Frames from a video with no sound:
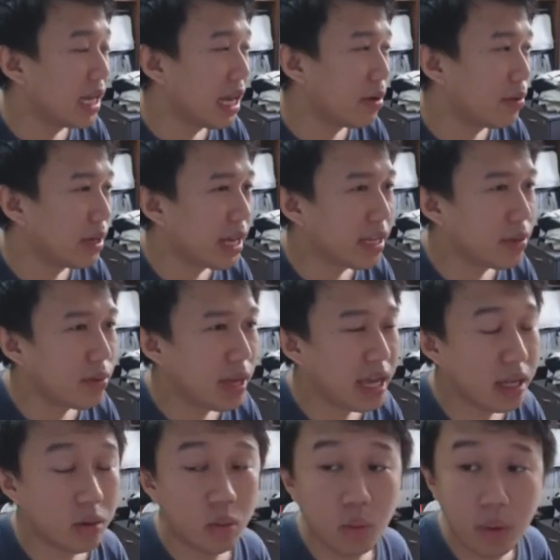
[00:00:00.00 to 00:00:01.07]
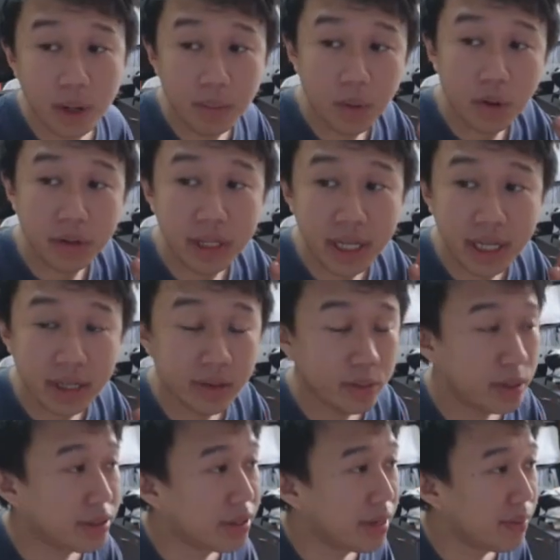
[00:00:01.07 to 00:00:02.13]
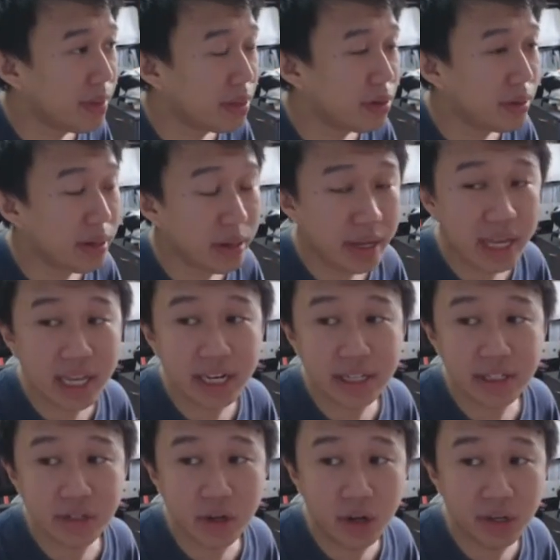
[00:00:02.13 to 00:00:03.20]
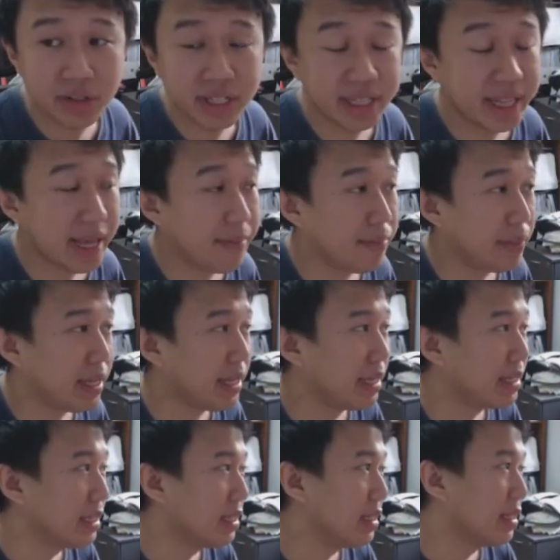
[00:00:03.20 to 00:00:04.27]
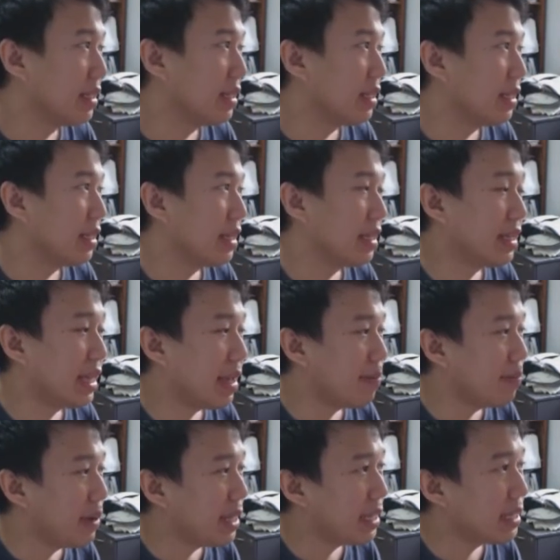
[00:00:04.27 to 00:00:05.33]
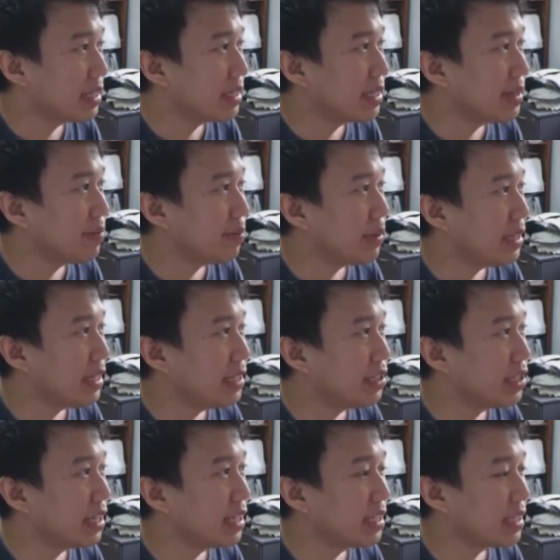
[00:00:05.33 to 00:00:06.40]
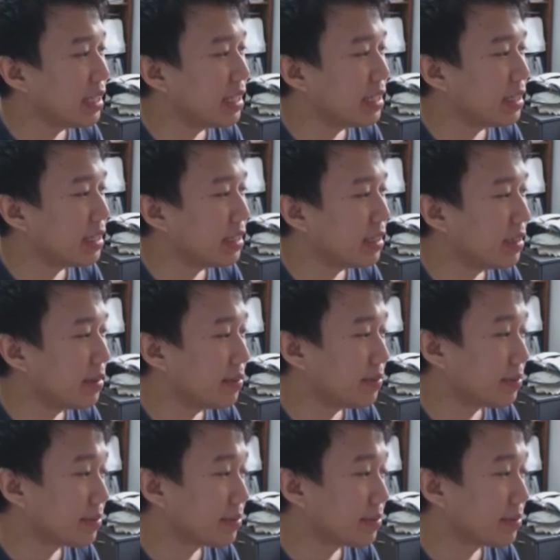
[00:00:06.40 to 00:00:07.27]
I would like to add one more thing into our thumbnail, and it's called the template. A template is simply just a